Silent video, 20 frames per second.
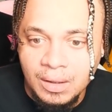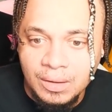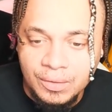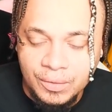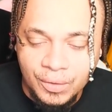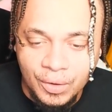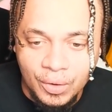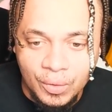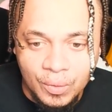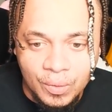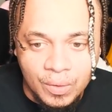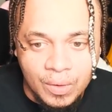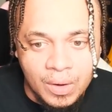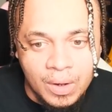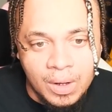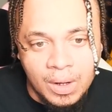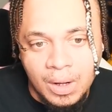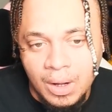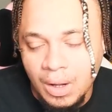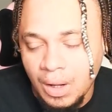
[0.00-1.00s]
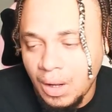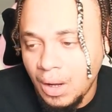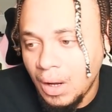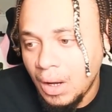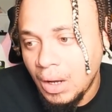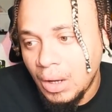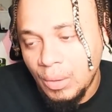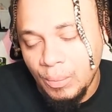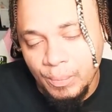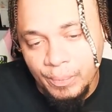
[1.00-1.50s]
You know?
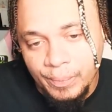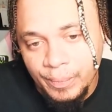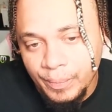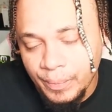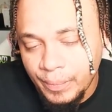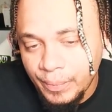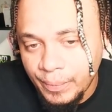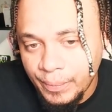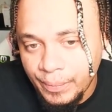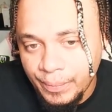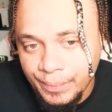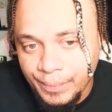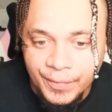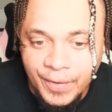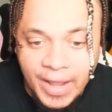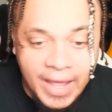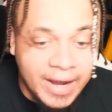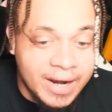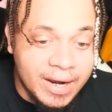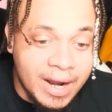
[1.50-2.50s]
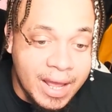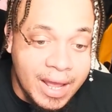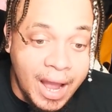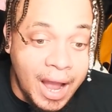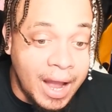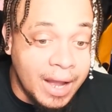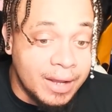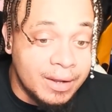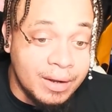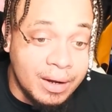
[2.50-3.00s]
And
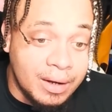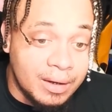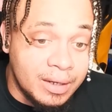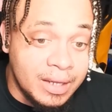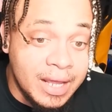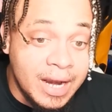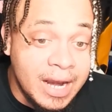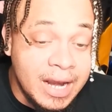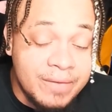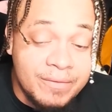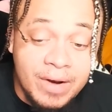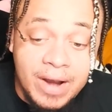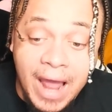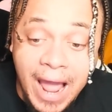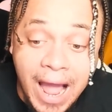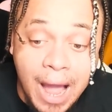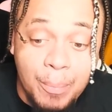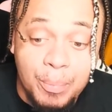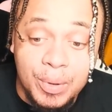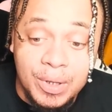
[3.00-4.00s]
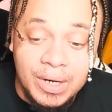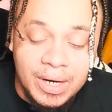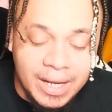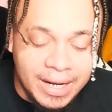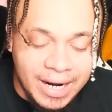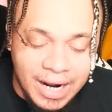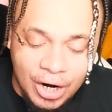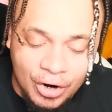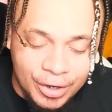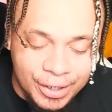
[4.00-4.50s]
it didn't even happen.
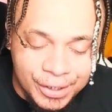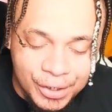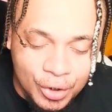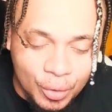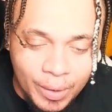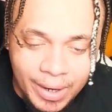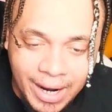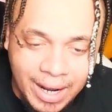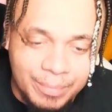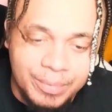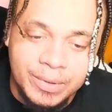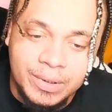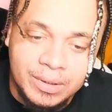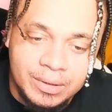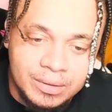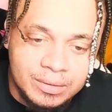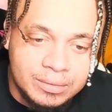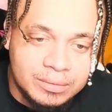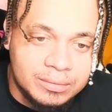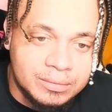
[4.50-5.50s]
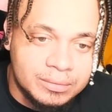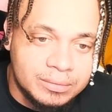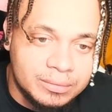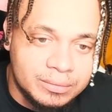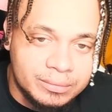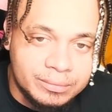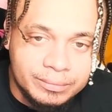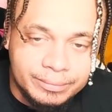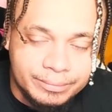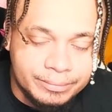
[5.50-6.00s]
And I already know what happened.
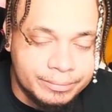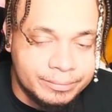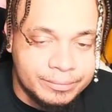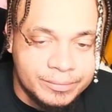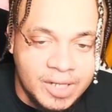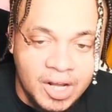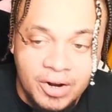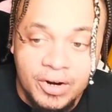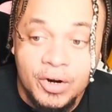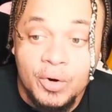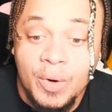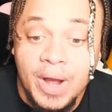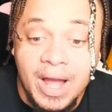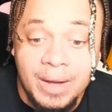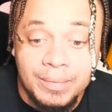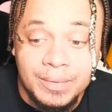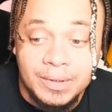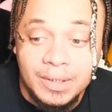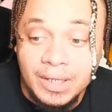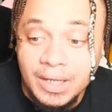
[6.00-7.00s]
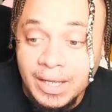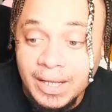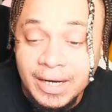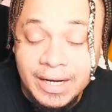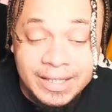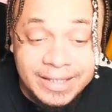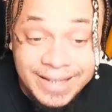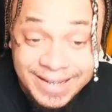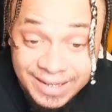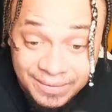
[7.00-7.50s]
I already know what happened. And
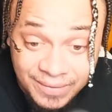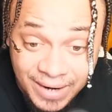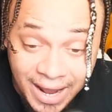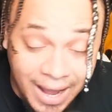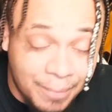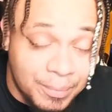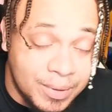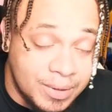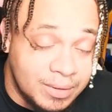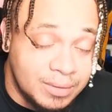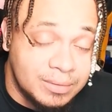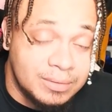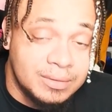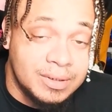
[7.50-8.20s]
it didn't even happen.